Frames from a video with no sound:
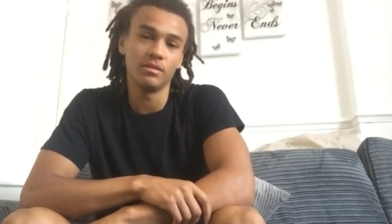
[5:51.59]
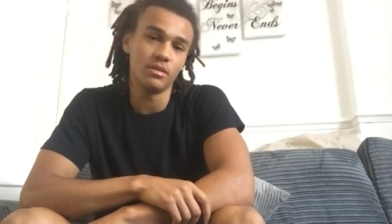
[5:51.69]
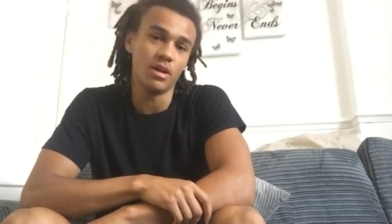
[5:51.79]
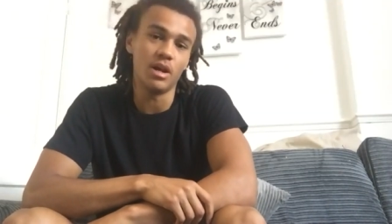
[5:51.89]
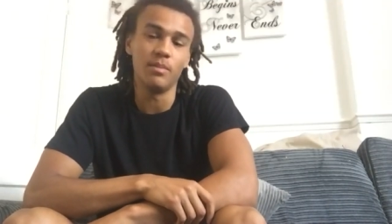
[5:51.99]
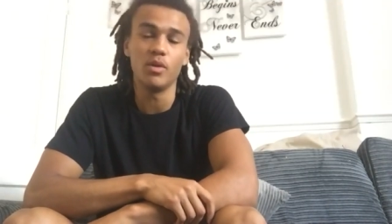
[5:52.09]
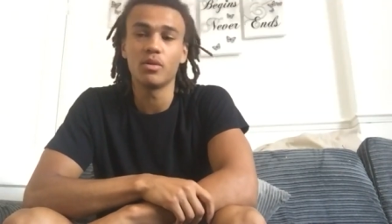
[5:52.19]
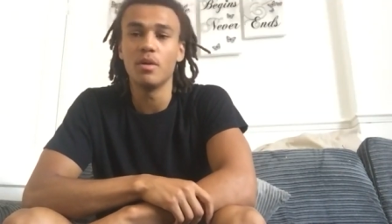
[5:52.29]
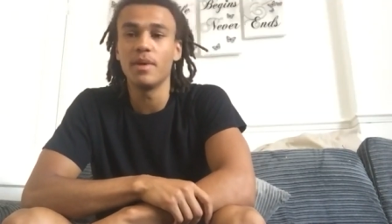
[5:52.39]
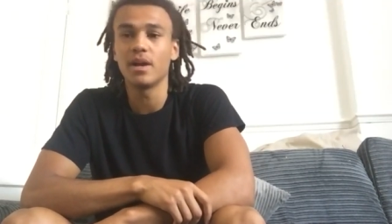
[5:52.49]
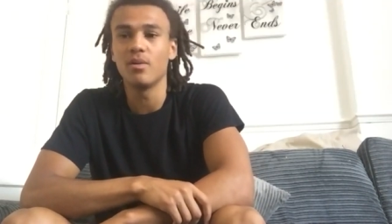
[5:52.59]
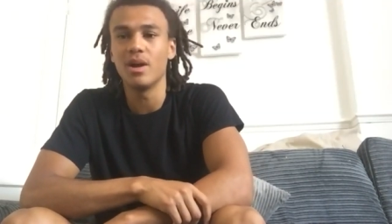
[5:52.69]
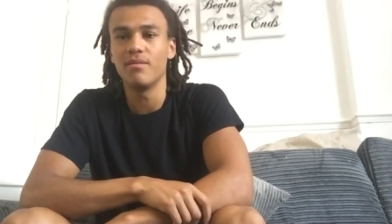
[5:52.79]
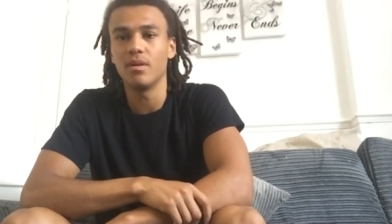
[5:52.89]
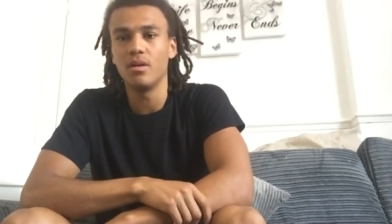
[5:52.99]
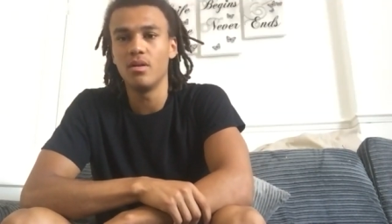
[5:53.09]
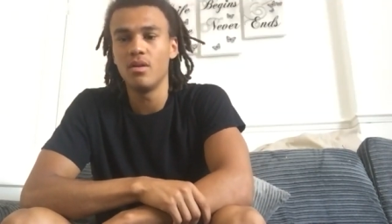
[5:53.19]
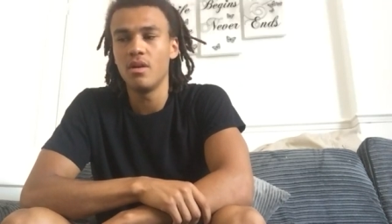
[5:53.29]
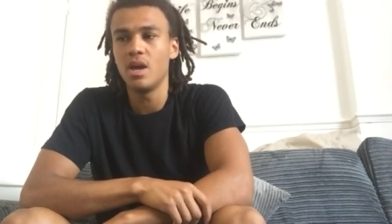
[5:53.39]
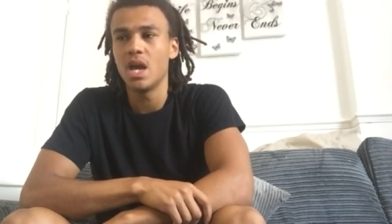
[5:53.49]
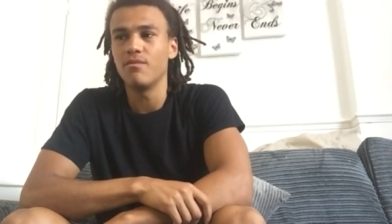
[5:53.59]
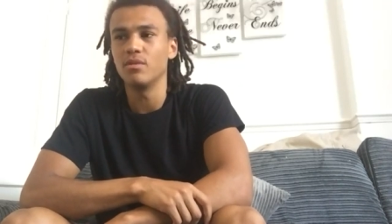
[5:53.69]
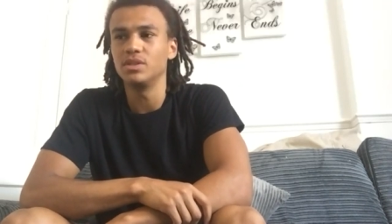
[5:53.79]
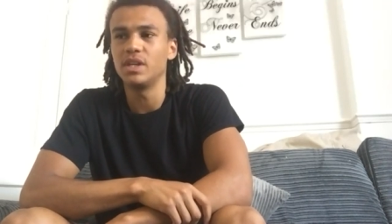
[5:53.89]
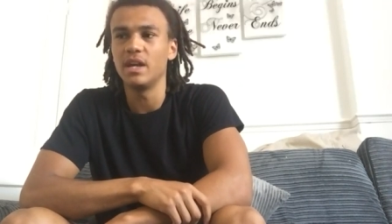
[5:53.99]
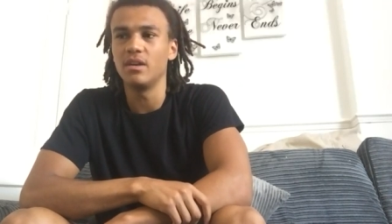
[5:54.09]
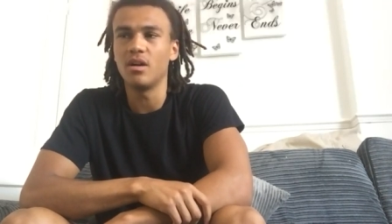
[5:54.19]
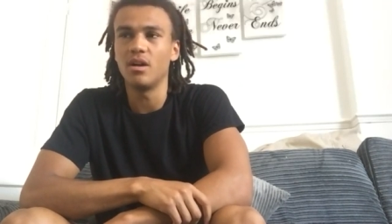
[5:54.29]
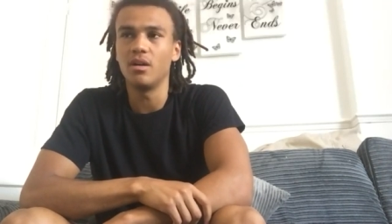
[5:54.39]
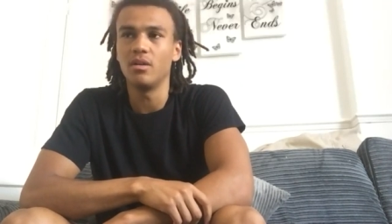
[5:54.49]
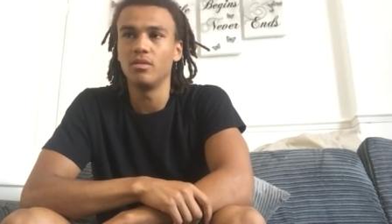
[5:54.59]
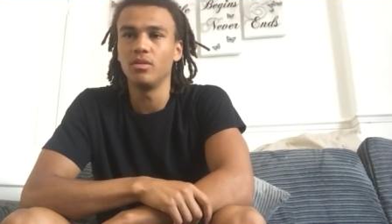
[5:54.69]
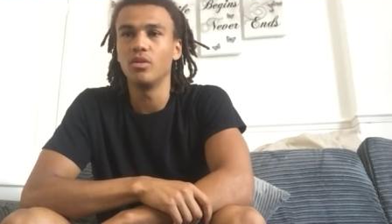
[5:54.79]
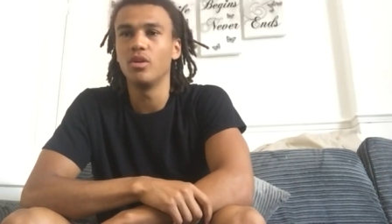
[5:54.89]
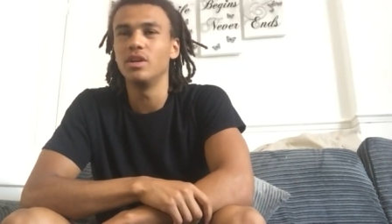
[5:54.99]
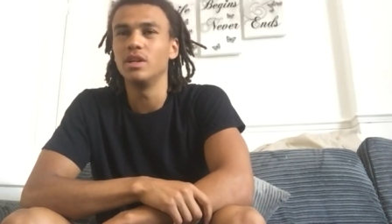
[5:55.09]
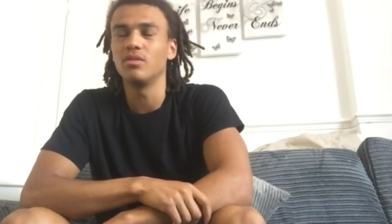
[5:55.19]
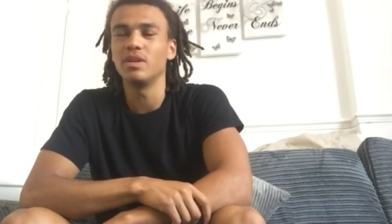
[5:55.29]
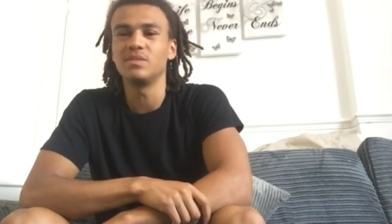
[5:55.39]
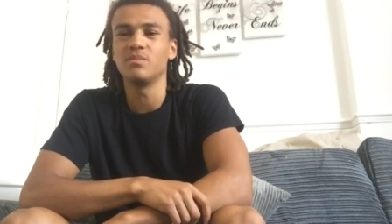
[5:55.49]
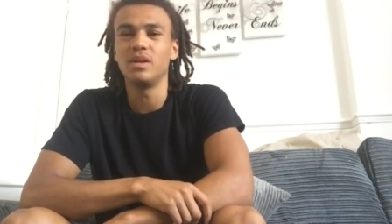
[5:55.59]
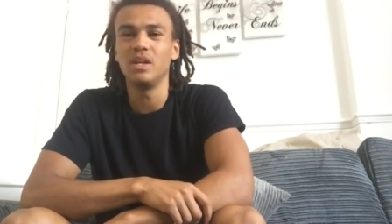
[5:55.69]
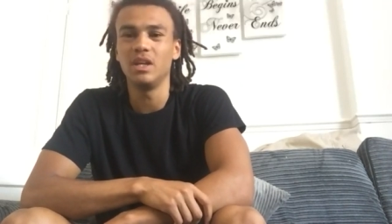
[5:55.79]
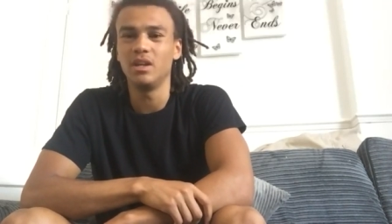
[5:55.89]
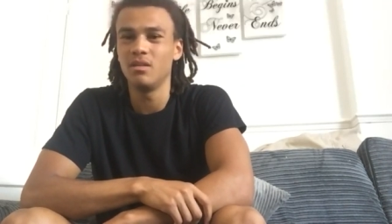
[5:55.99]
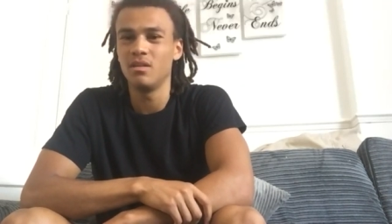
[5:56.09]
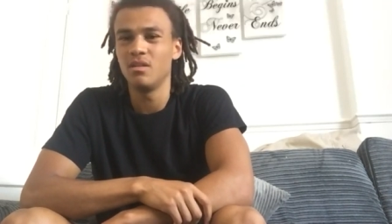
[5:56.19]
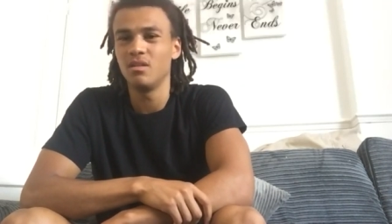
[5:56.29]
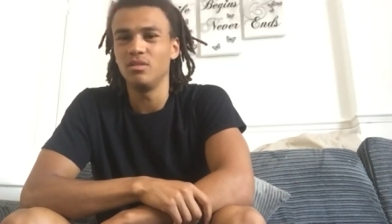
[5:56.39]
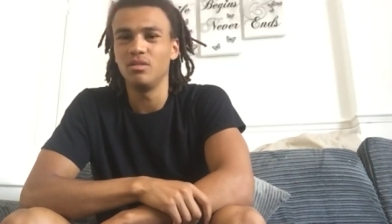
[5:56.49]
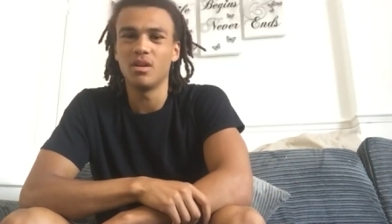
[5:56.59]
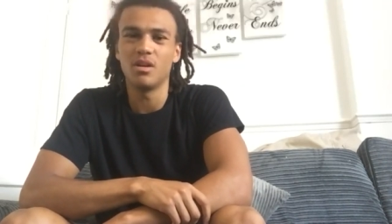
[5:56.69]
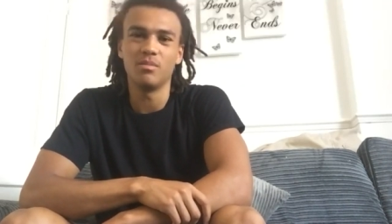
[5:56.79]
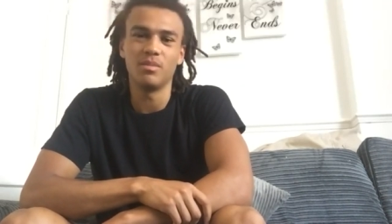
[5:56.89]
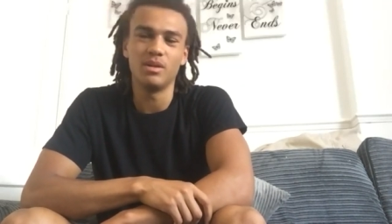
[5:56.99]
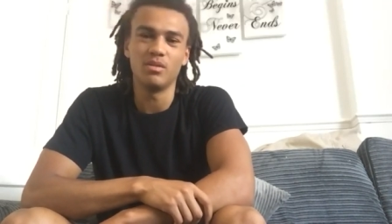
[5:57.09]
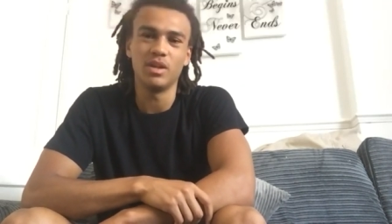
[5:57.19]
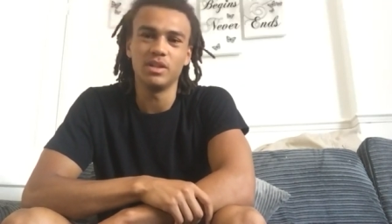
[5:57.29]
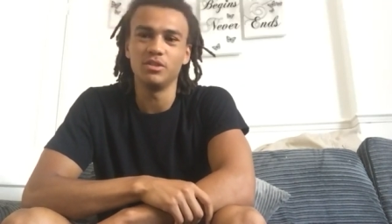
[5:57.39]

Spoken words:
"I'm not going back" or whatever, everyone's saying, "You're earning all this money, and all this.